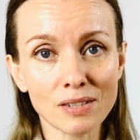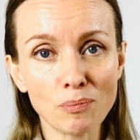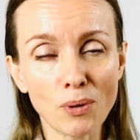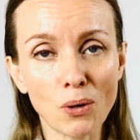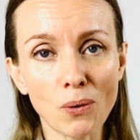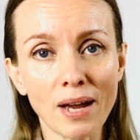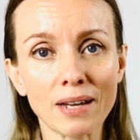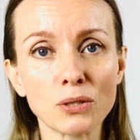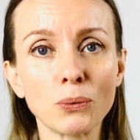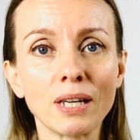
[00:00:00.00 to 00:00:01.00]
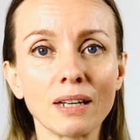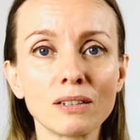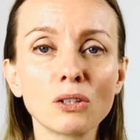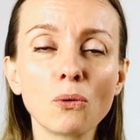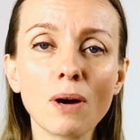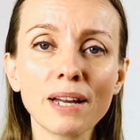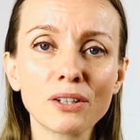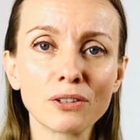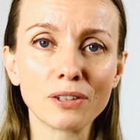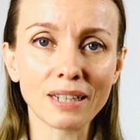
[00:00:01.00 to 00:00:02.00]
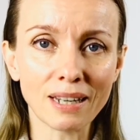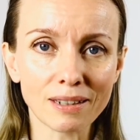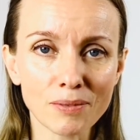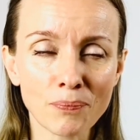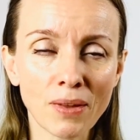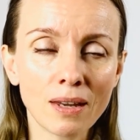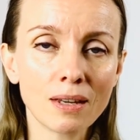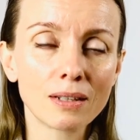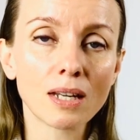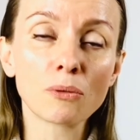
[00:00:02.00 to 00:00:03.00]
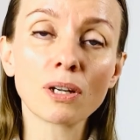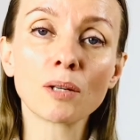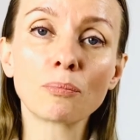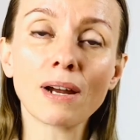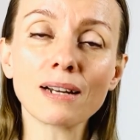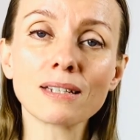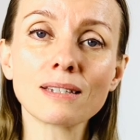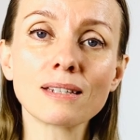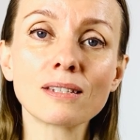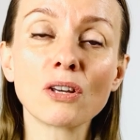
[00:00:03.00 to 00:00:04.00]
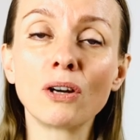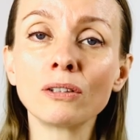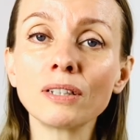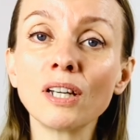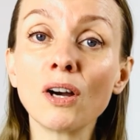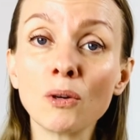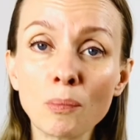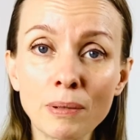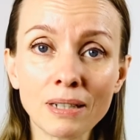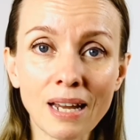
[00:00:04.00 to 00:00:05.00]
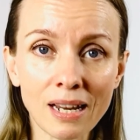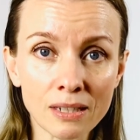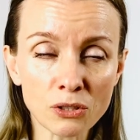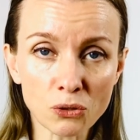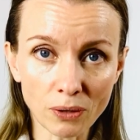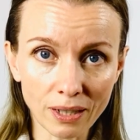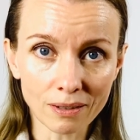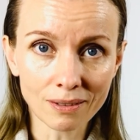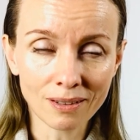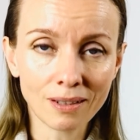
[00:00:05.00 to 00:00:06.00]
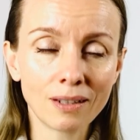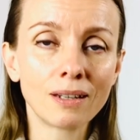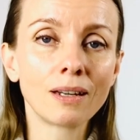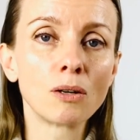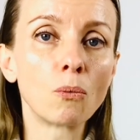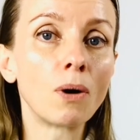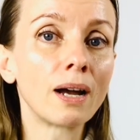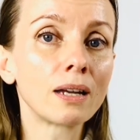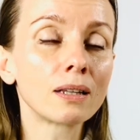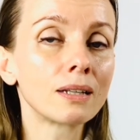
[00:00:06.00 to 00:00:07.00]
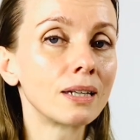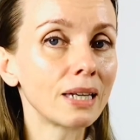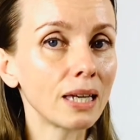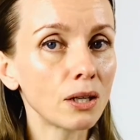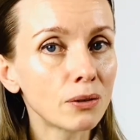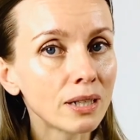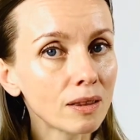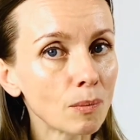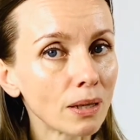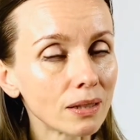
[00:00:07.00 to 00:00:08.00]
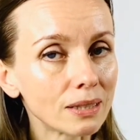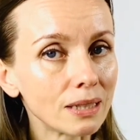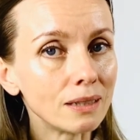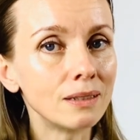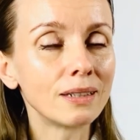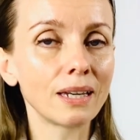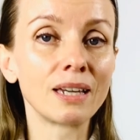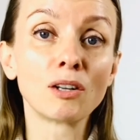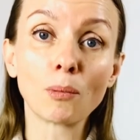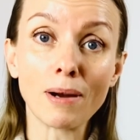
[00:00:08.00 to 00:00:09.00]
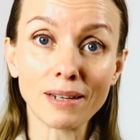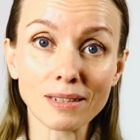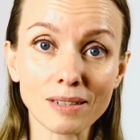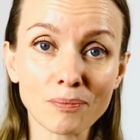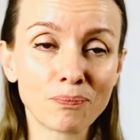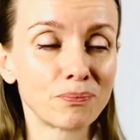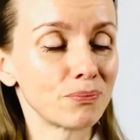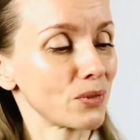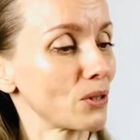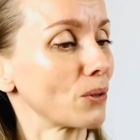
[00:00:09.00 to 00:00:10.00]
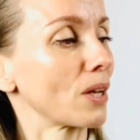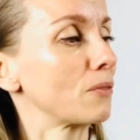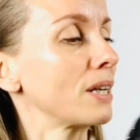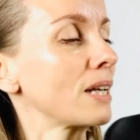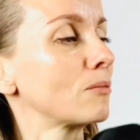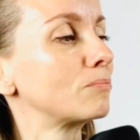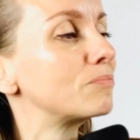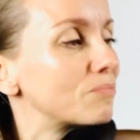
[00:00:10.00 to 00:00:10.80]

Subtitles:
bow as we get quieter again. Now we're going to practice this on the open A string while hearing the melody in our mind. So get ready.